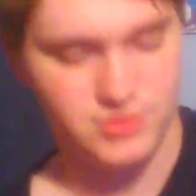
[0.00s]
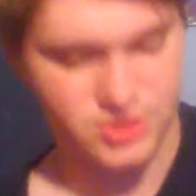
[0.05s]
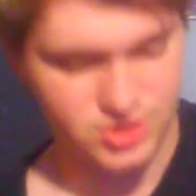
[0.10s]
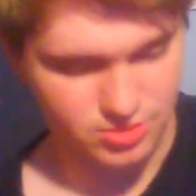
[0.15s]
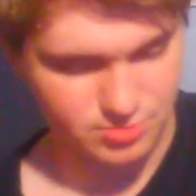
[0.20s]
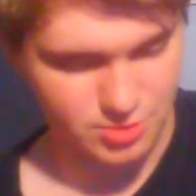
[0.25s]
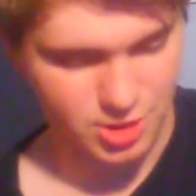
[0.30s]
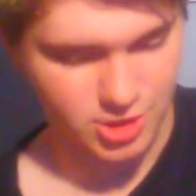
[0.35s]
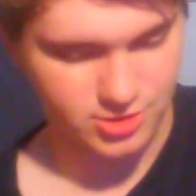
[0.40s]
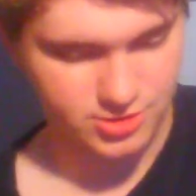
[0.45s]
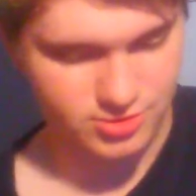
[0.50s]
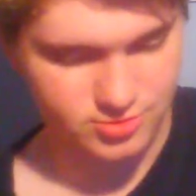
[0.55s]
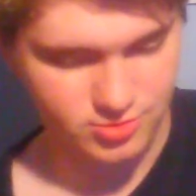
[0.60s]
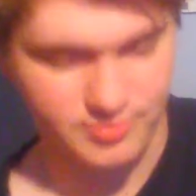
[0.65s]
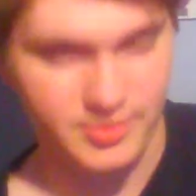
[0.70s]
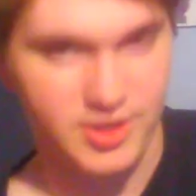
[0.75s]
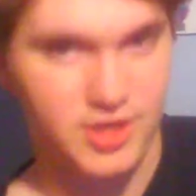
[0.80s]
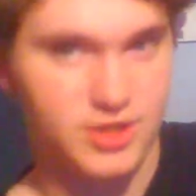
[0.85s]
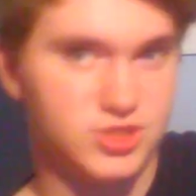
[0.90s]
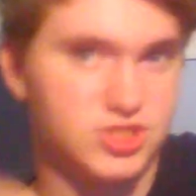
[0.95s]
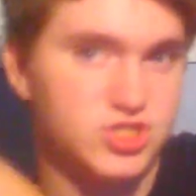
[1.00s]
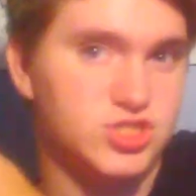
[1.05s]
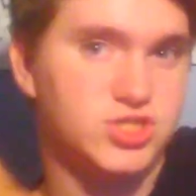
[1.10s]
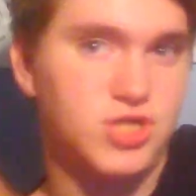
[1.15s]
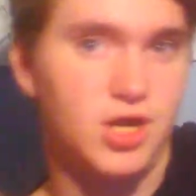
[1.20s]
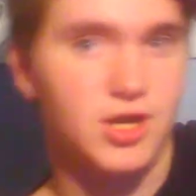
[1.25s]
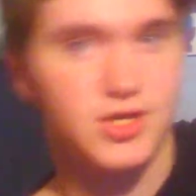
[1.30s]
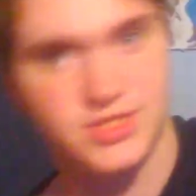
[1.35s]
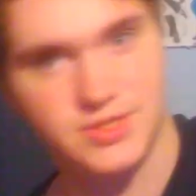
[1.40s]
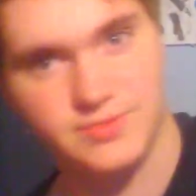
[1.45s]
so Molecule Man
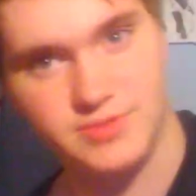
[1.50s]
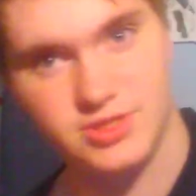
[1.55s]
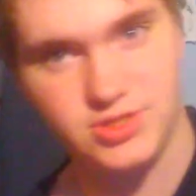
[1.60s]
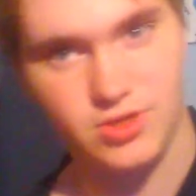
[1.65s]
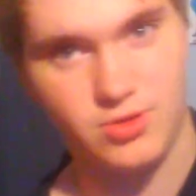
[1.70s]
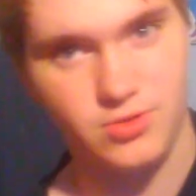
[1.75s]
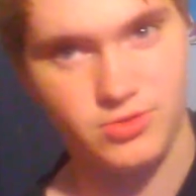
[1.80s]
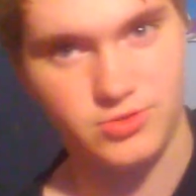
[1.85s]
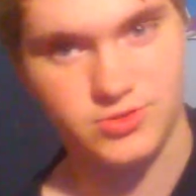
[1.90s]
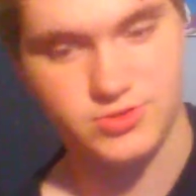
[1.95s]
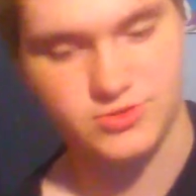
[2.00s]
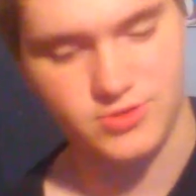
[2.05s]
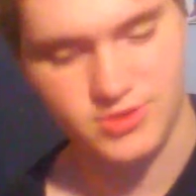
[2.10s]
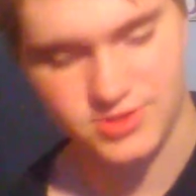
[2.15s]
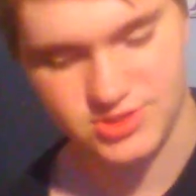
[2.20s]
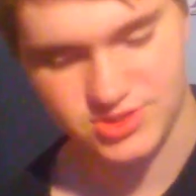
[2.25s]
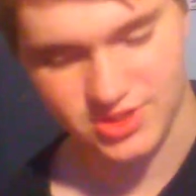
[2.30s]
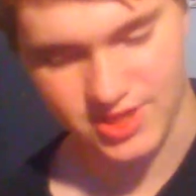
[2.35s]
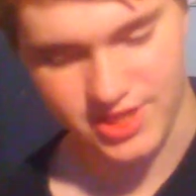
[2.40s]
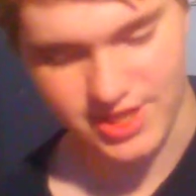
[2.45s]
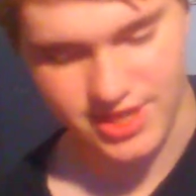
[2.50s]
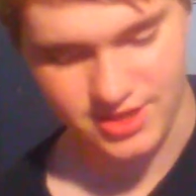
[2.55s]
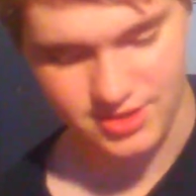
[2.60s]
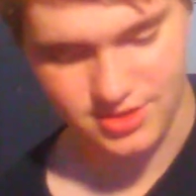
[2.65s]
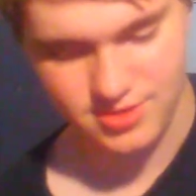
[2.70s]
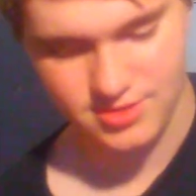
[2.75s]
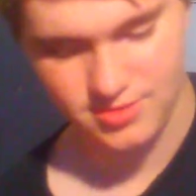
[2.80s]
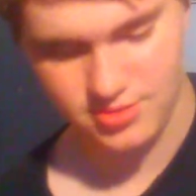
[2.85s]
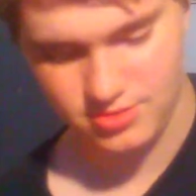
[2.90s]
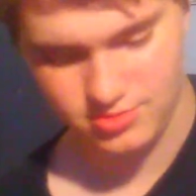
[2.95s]
chucks him into Ultron's leg.
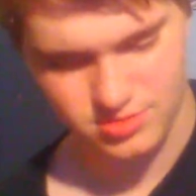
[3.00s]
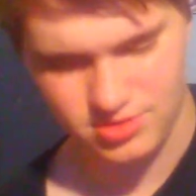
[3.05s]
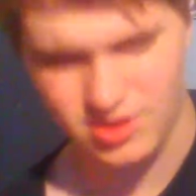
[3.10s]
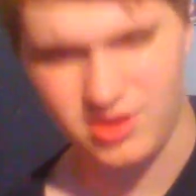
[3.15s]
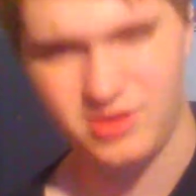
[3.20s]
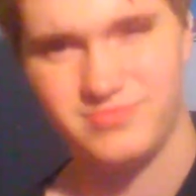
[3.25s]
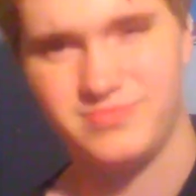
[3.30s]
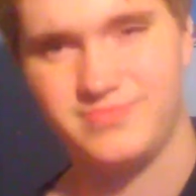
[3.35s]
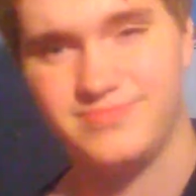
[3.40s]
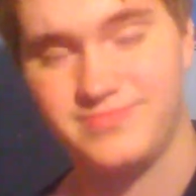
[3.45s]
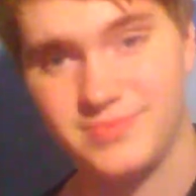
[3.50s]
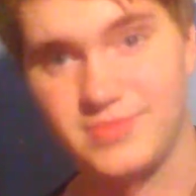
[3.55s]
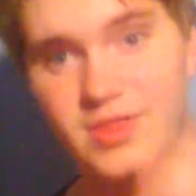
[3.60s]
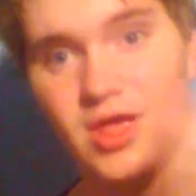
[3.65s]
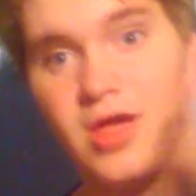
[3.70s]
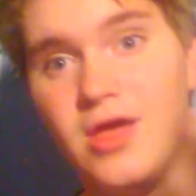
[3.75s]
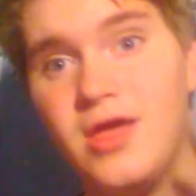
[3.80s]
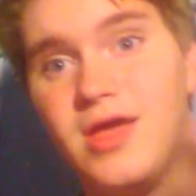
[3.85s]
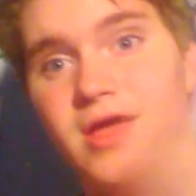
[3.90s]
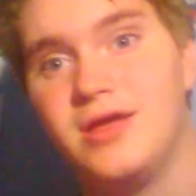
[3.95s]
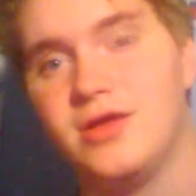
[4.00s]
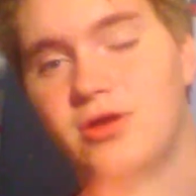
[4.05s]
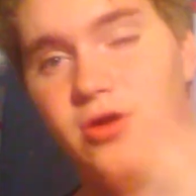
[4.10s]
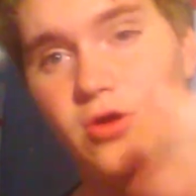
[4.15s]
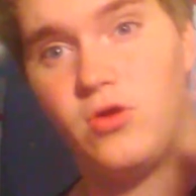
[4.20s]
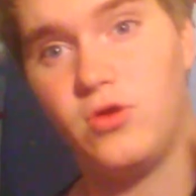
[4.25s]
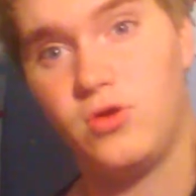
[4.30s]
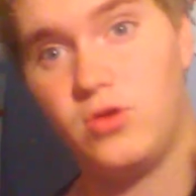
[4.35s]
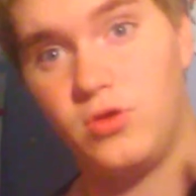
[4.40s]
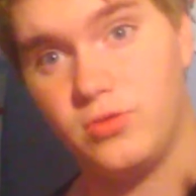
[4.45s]
Not
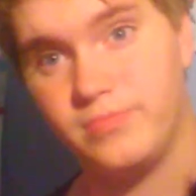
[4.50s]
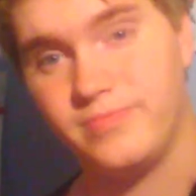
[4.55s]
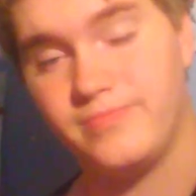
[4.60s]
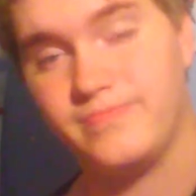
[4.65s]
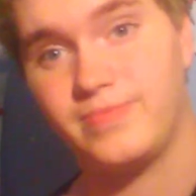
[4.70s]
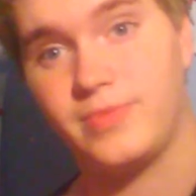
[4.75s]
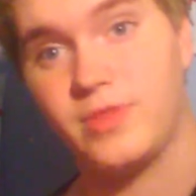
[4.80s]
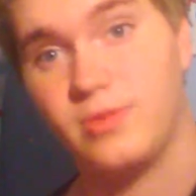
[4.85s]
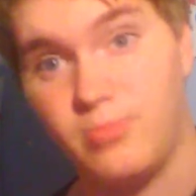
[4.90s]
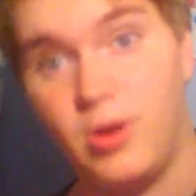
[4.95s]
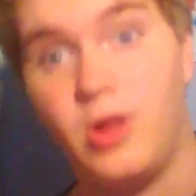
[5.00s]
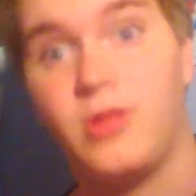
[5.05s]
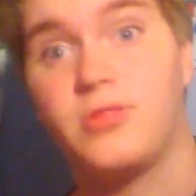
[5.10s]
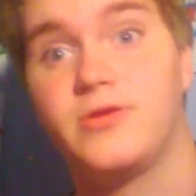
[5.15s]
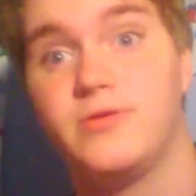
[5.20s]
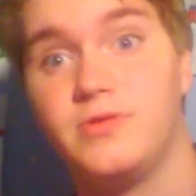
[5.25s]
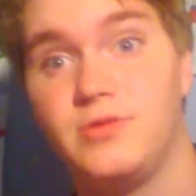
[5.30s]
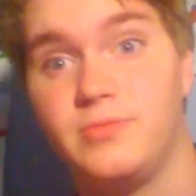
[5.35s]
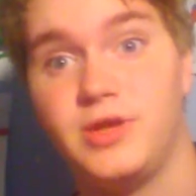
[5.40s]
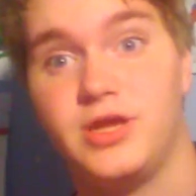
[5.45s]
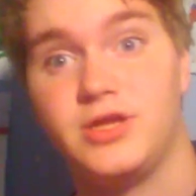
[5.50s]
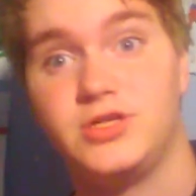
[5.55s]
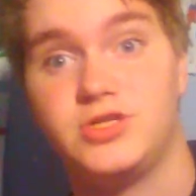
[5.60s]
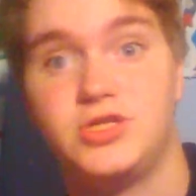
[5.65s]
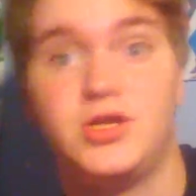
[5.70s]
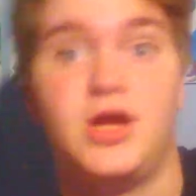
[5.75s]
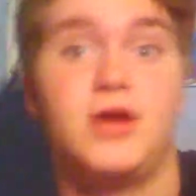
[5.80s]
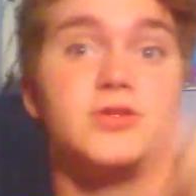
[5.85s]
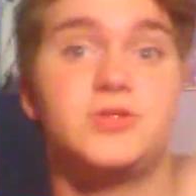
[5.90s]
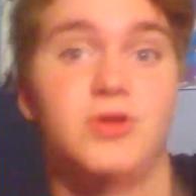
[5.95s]
Molecule Man
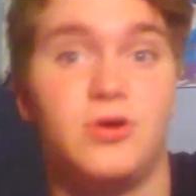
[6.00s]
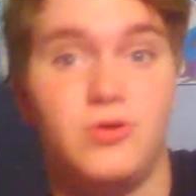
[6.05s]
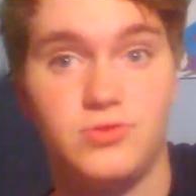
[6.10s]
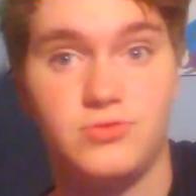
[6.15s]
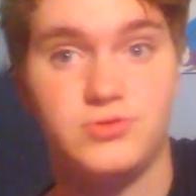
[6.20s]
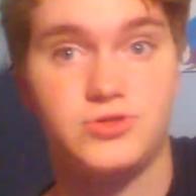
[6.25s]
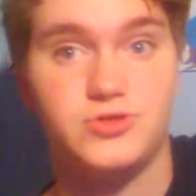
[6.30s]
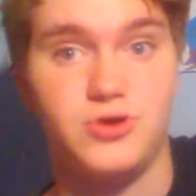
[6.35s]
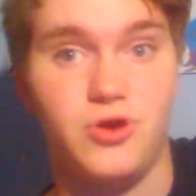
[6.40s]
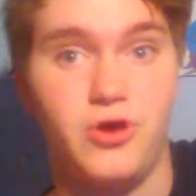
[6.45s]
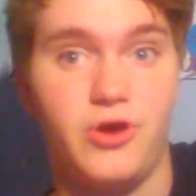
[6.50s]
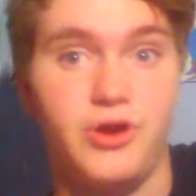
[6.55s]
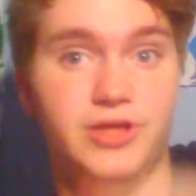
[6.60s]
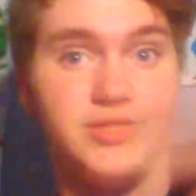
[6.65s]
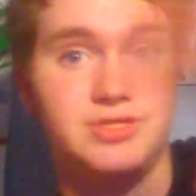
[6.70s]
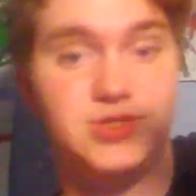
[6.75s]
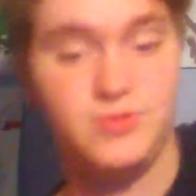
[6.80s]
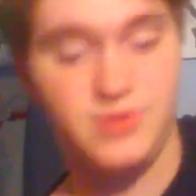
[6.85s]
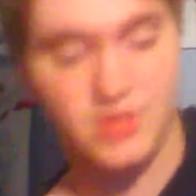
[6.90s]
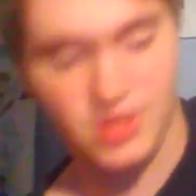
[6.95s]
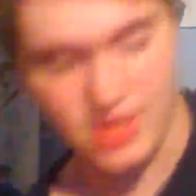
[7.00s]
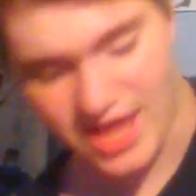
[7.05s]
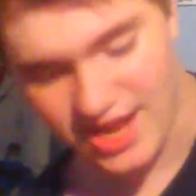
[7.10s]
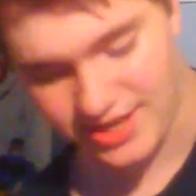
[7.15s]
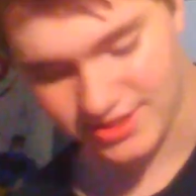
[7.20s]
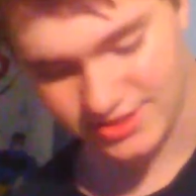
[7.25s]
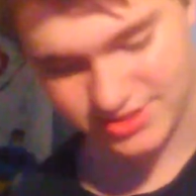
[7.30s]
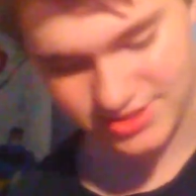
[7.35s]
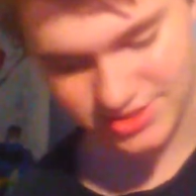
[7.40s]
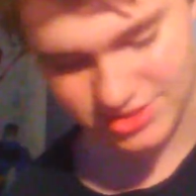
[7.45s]
chucks Ultron into
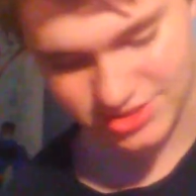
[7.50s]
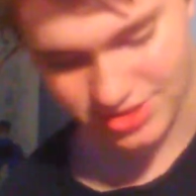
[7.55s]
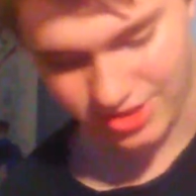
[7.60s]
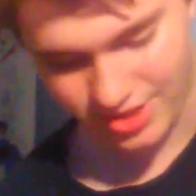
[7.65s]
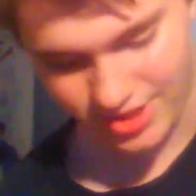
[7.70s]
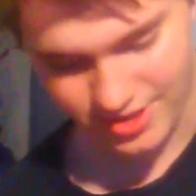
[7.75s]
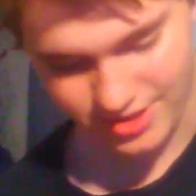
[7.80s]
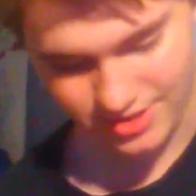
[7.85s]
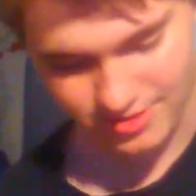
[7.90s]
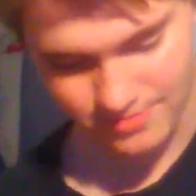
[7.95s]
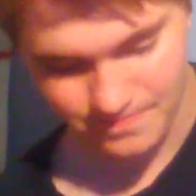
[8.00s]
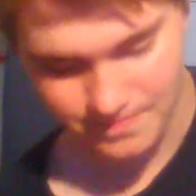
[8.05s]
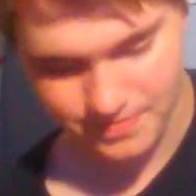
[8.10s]
Galactus's leg.